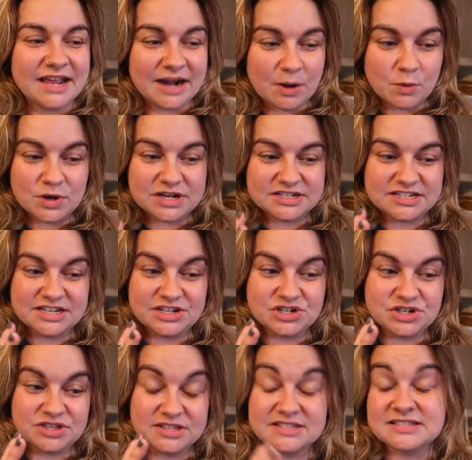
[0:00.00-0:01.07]
And I want to
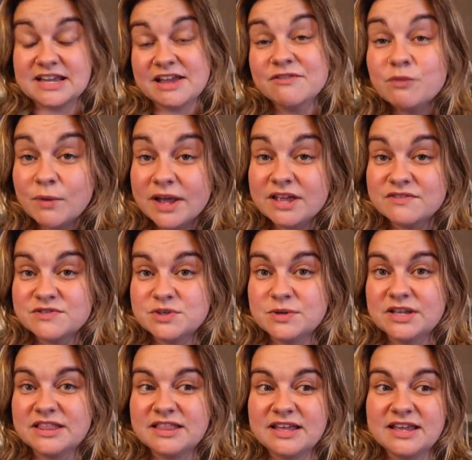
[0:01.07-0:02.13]
teach the safe way of
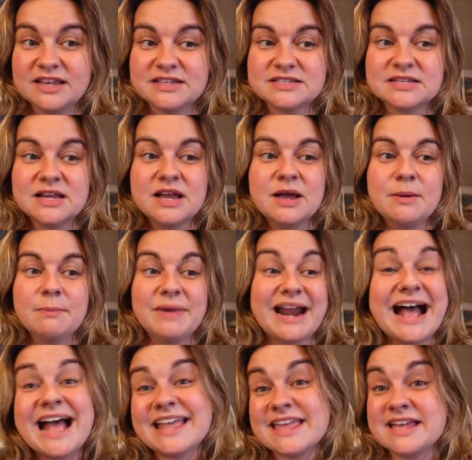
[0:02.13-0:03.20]
doing things, but
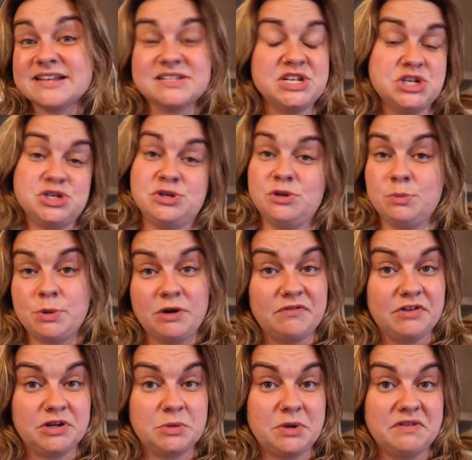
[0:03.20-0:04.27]
I can't teach you the
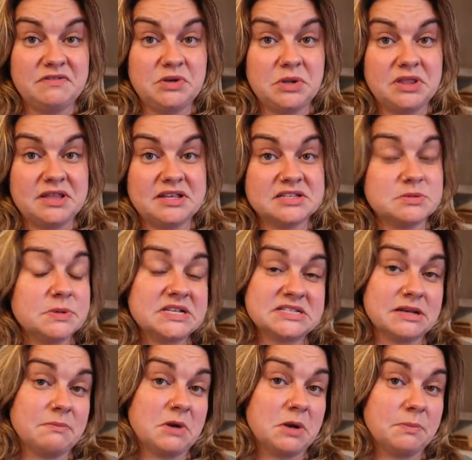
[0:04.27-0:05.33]
perfect way of doing things because
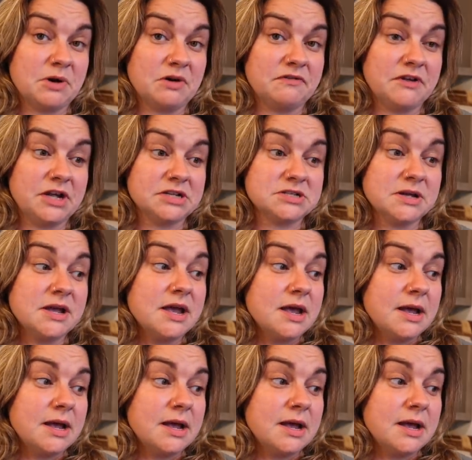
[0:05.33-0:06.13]
I'm not perfect.